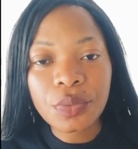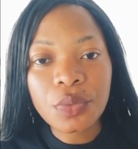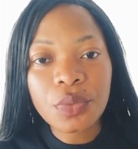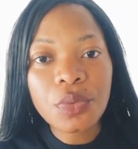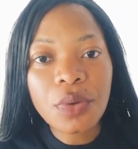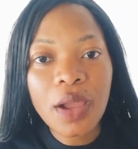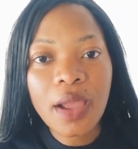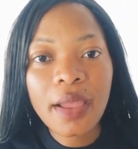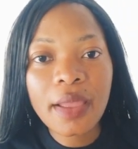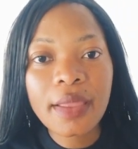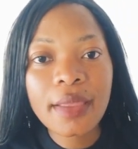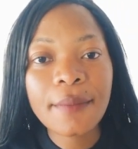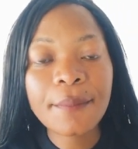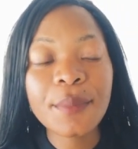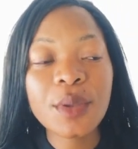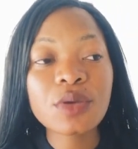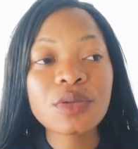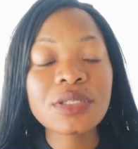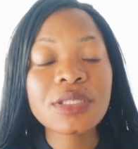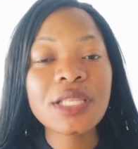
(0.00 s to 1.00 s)
Why?
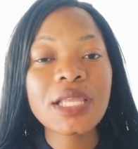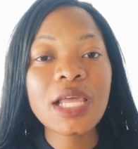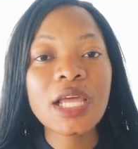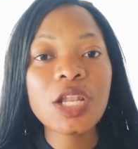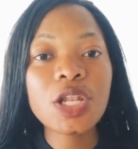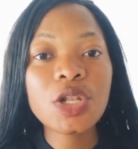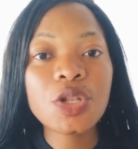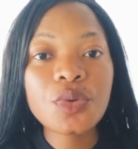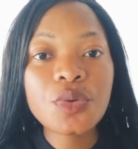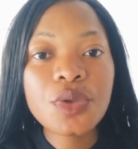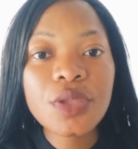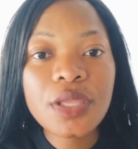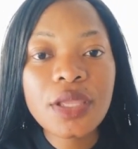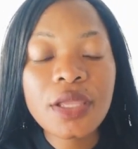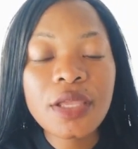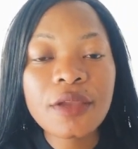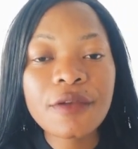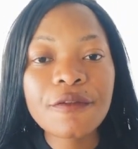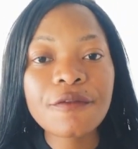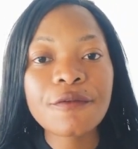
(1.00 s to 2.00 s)
Because they are
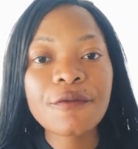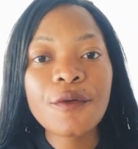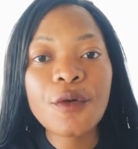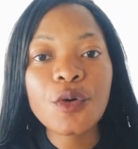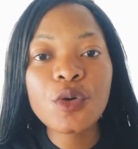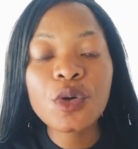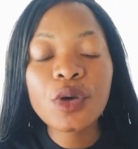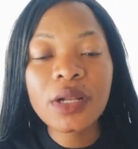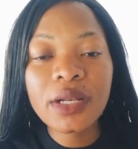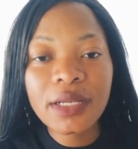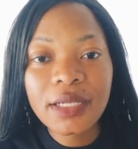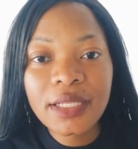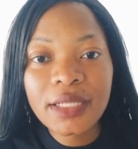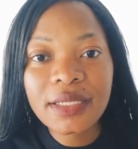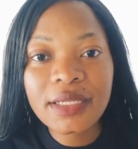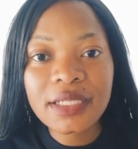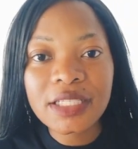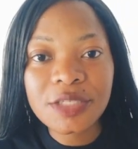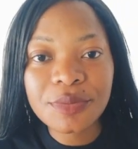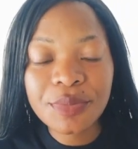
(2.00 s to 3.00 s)
looking for
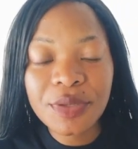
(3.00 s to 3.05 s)
cleaners,